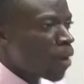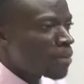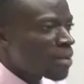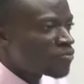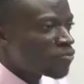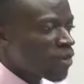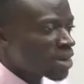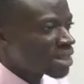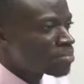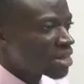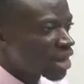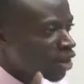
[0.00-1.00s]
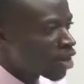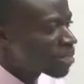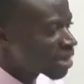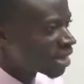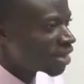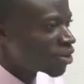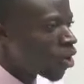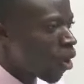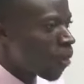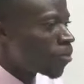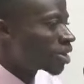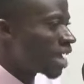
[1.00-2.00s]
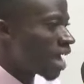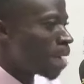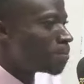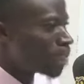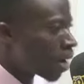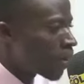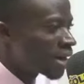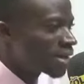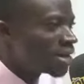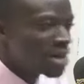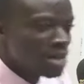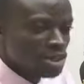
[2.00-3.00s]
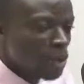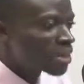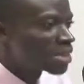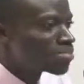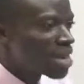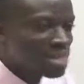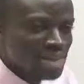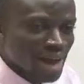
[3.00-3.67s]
among for us be economically no home when you're empowered so meet me